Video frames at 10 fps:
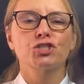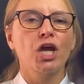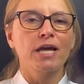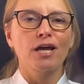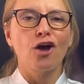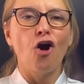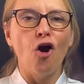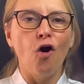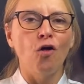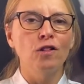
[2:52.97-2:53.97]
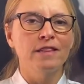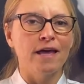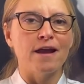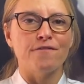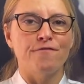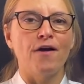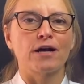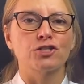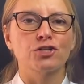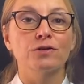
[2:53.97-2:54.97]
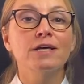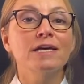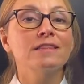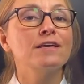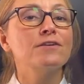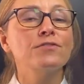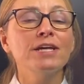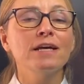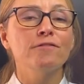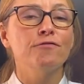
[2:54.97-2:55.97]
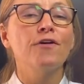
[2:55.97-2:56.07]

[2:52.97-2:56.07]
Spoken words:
check all their function. The real